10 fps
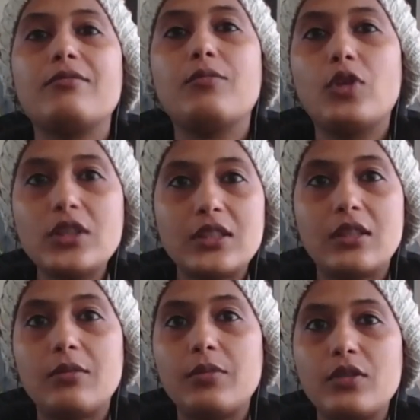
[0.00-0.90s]

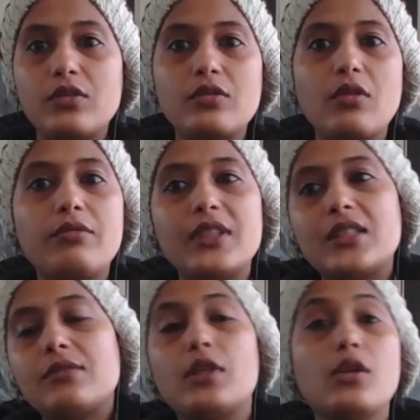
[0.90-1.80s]
monster because
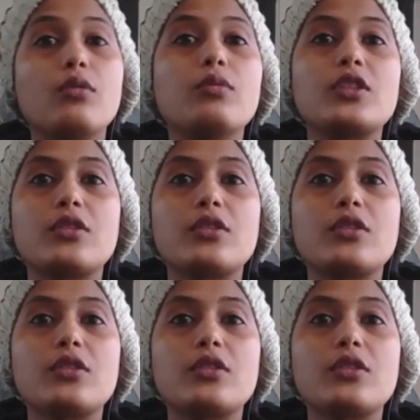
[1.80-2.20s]
obviously we know what's